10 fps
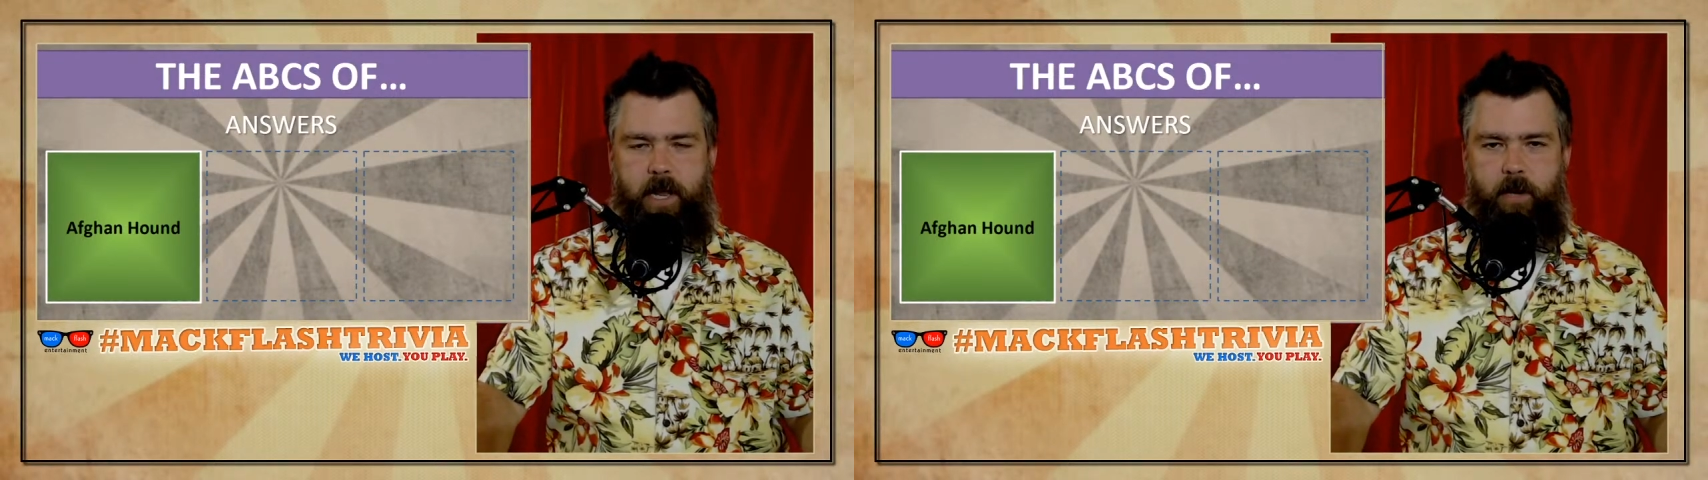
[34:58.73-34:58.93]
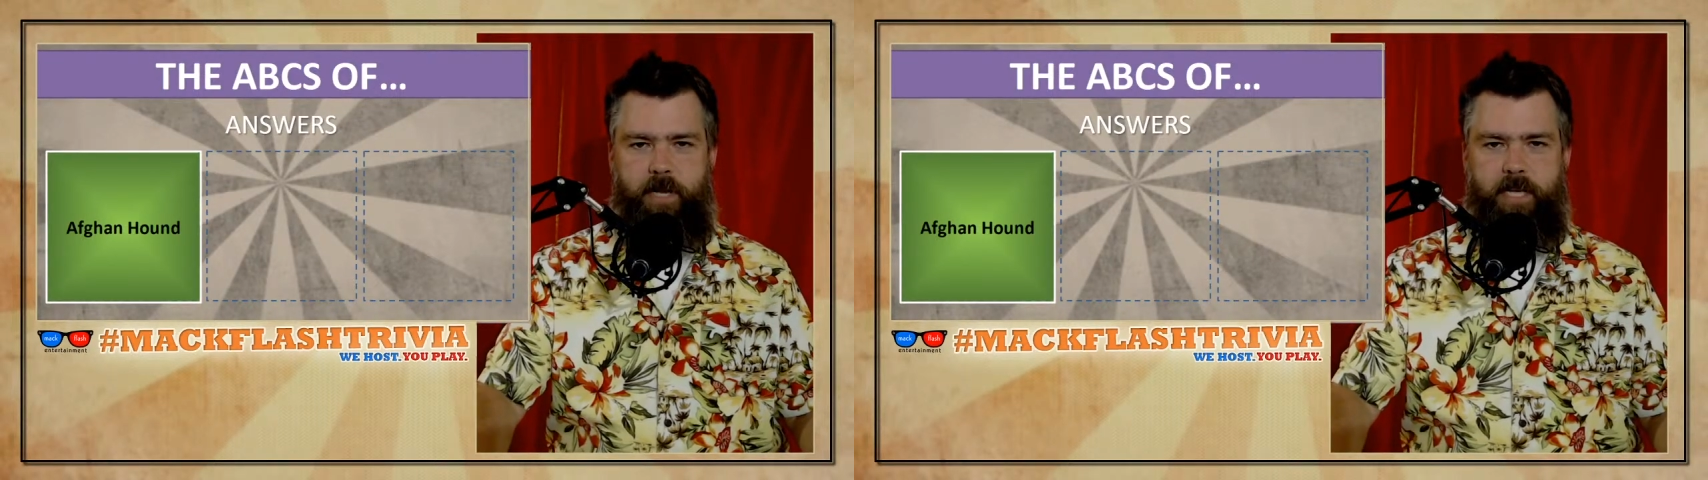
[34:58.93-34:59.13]

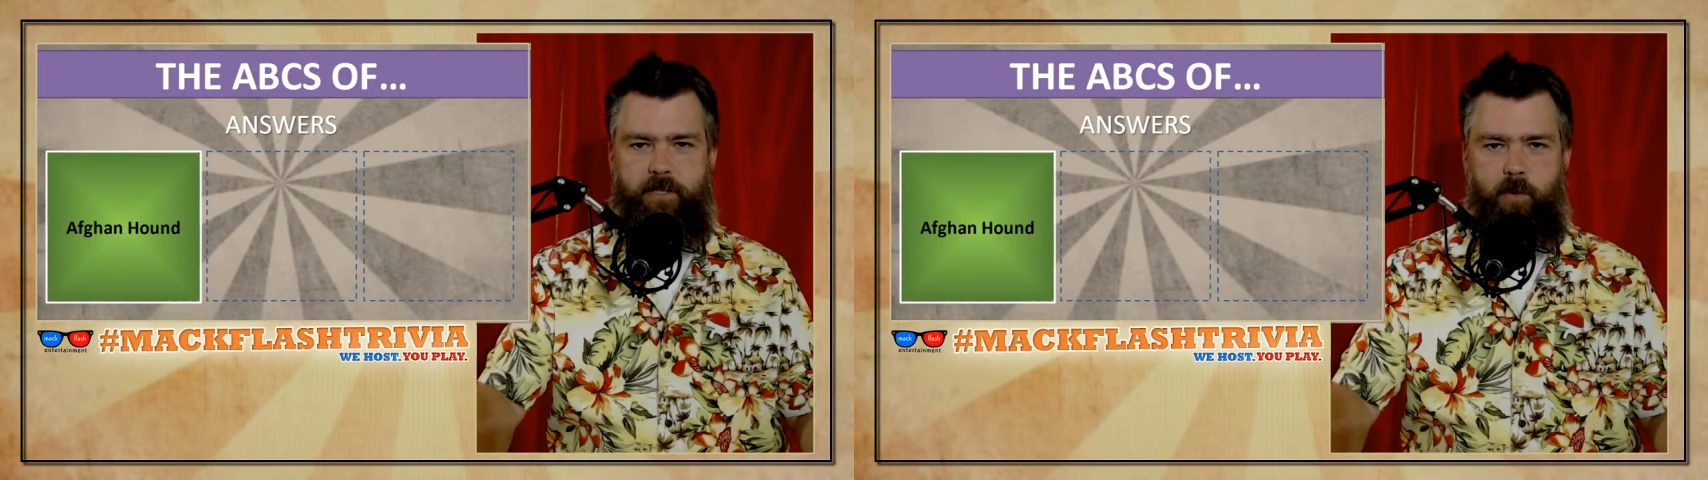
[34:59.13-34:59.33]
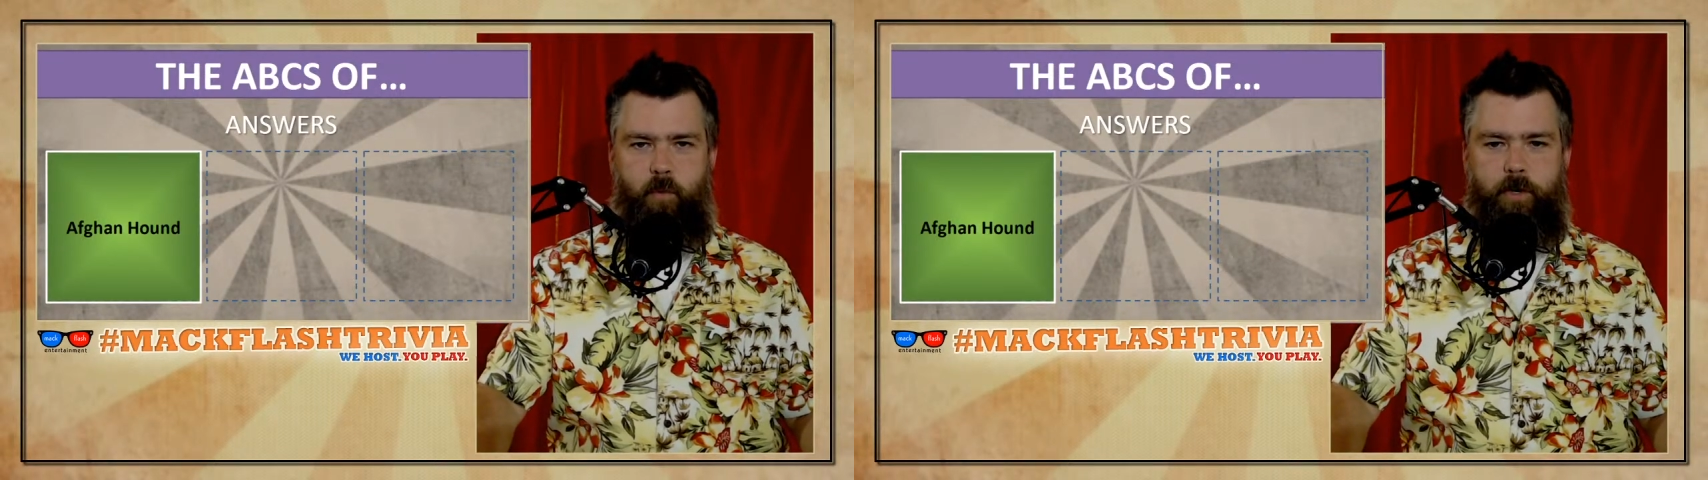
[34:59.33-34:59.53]
Hound
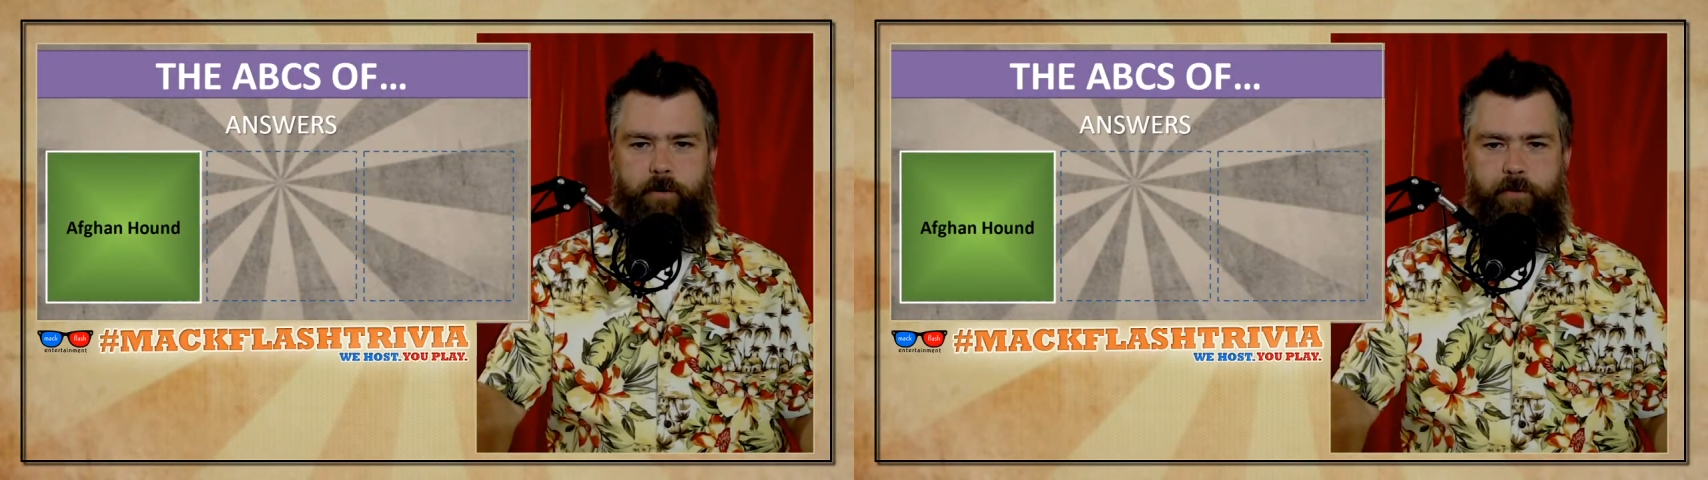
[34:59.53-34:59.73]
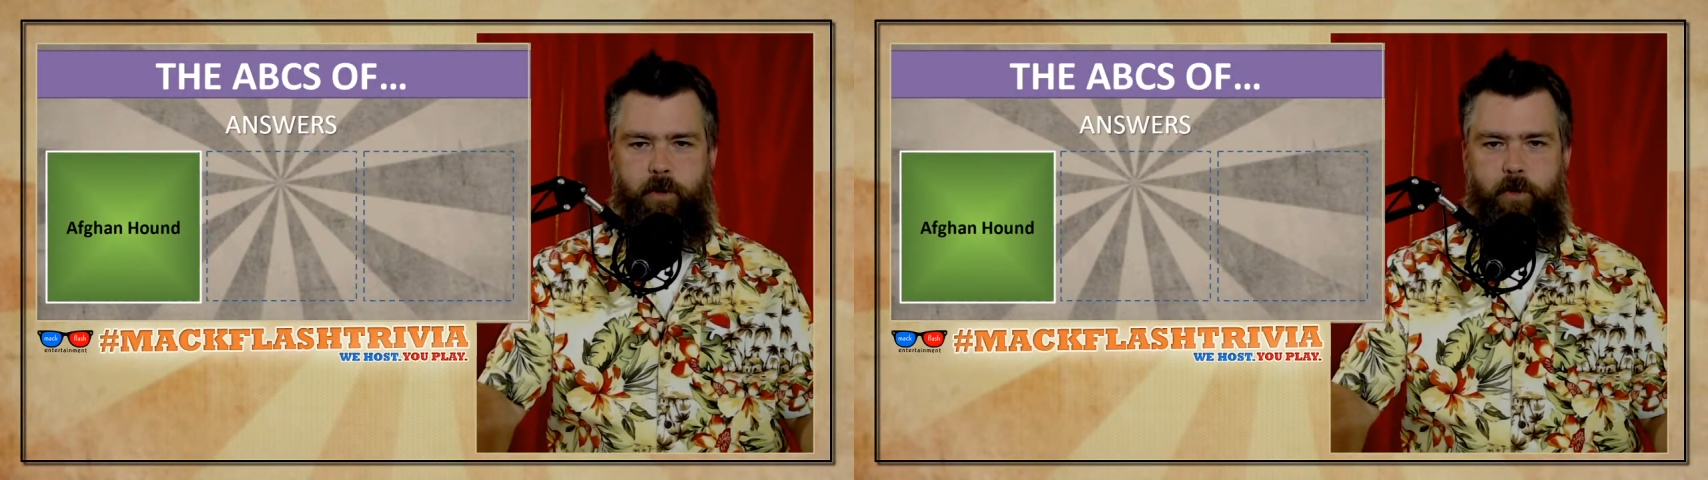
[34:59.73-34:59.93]
is one of